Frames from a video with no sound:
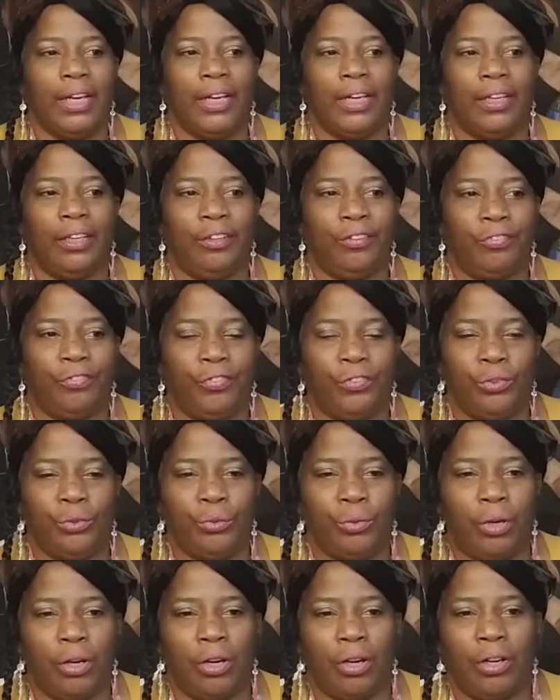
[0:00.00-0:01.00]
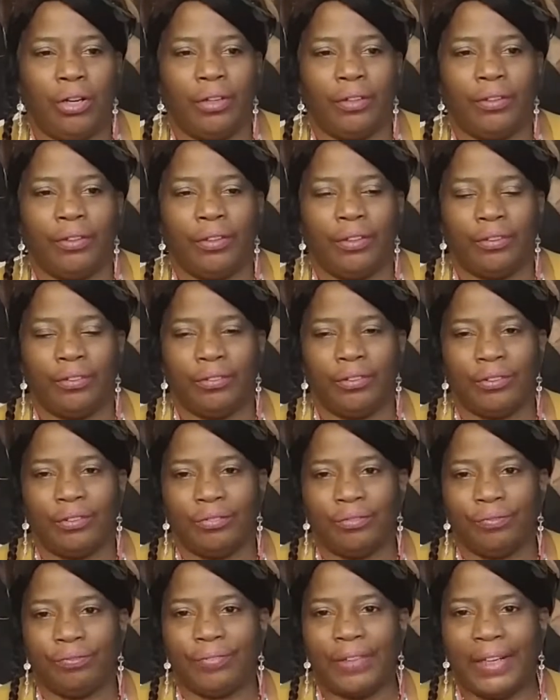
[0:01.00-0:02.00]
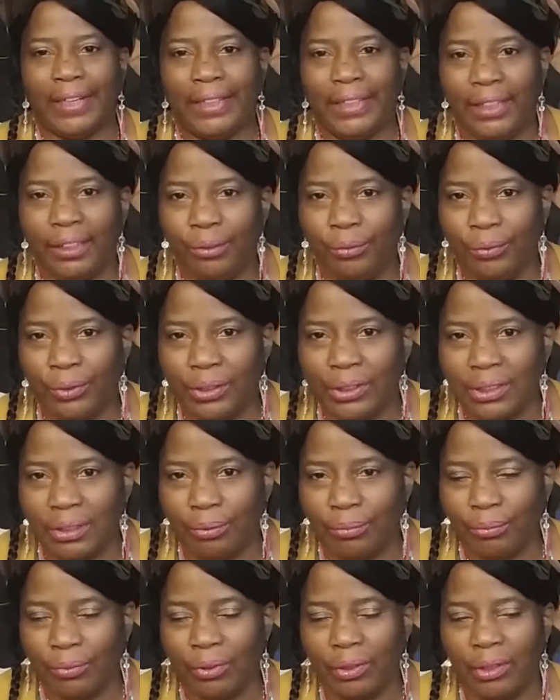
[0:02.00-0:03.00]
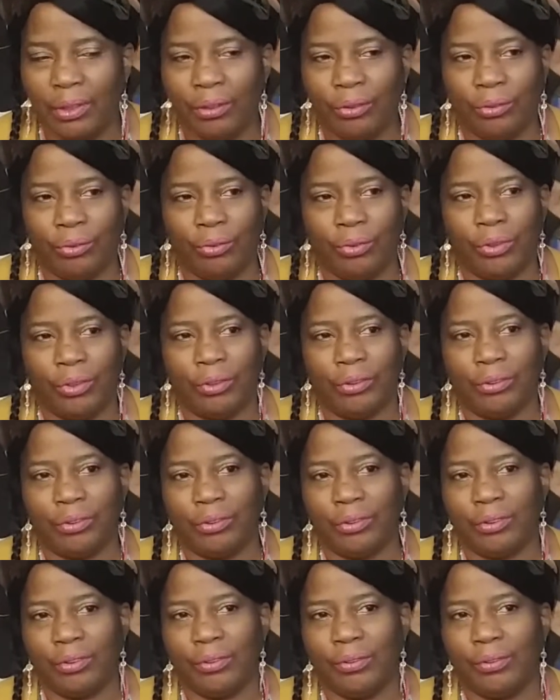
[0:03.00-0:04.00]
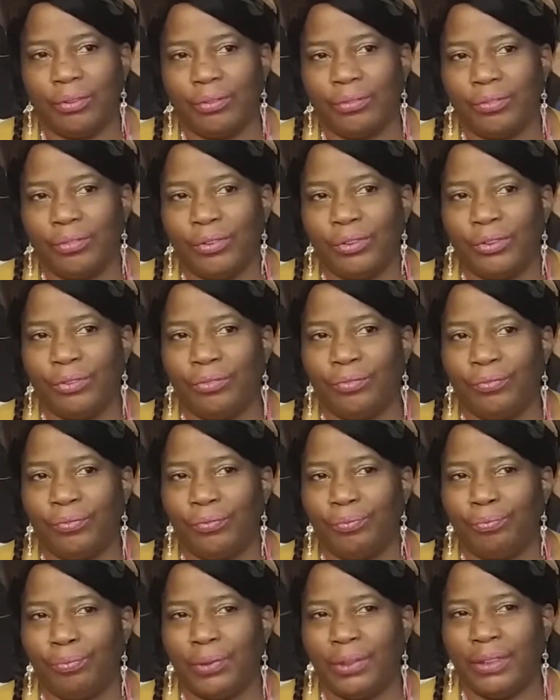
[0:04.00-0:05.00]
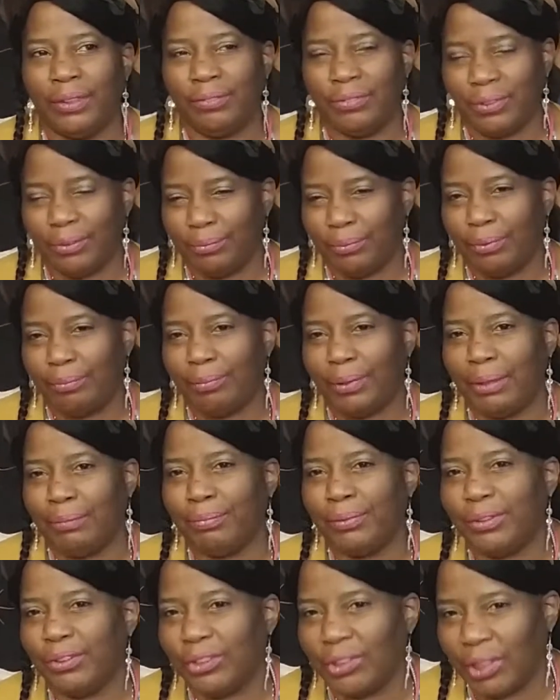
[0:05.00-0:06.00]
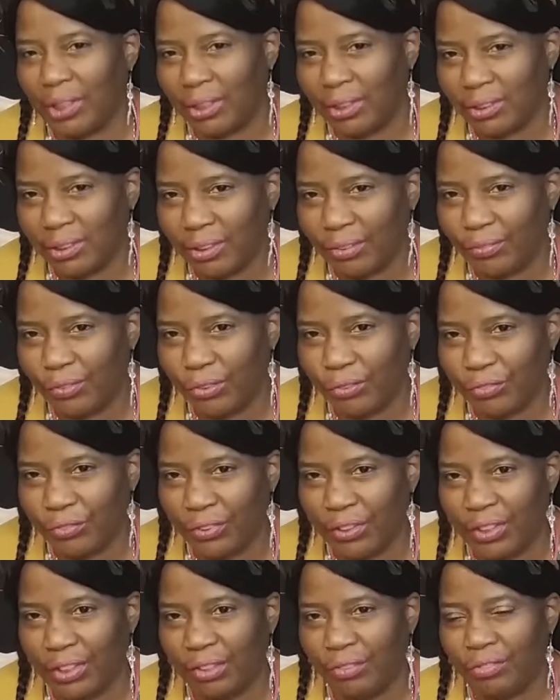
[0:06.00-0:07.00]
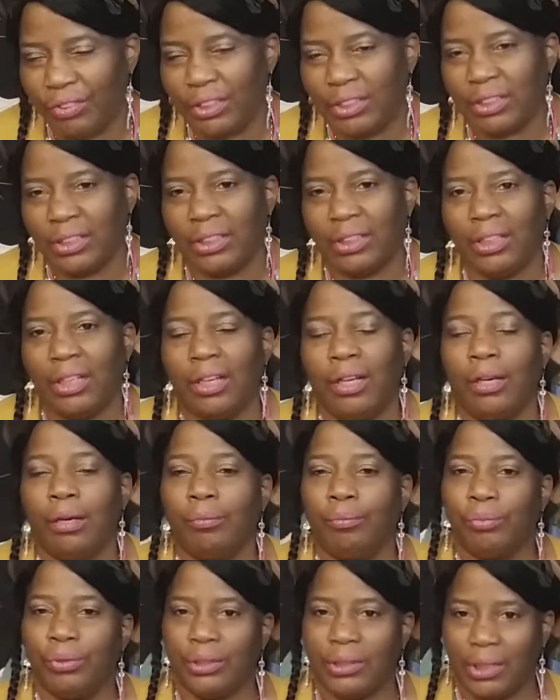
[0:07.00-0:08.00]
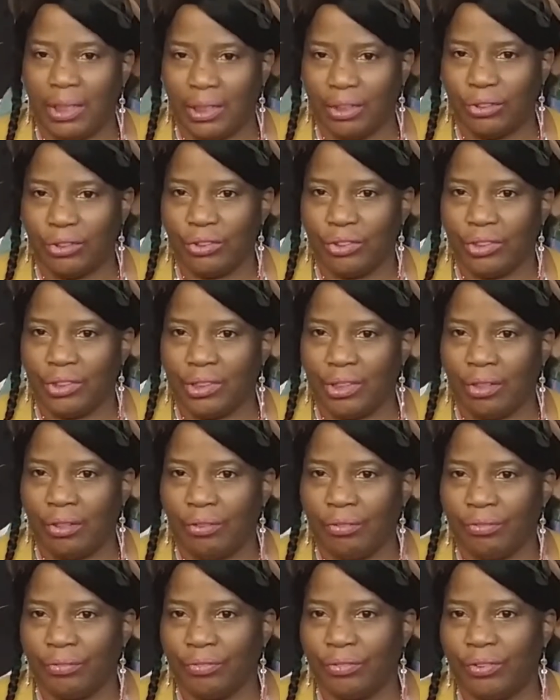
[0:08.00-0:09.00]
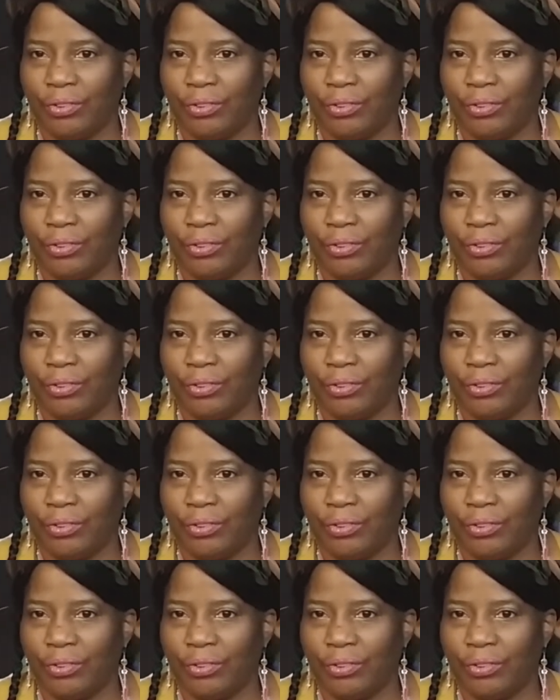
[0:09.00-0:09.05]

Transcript: If you are fighting with someone or you believe someone might be jealous of you for any reason, protect yourself.